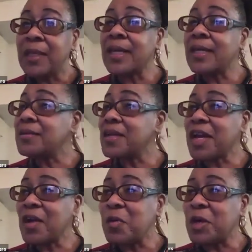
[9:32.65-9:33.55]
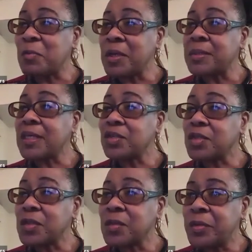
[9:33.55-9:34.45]
They didn't care what it was. They
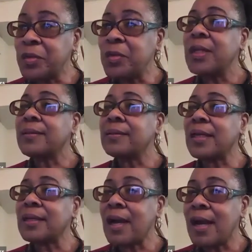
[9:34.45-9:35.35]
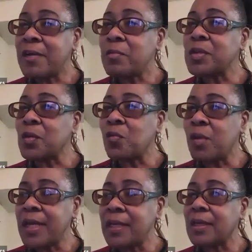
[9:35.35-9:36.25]
just knew that I was
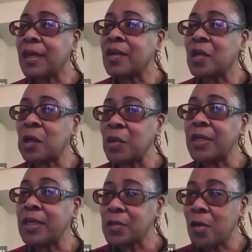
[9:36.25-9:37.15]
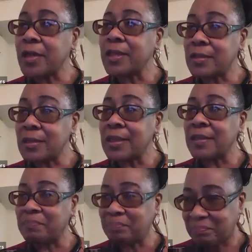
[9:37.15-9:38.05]
awake and alert and talking to them.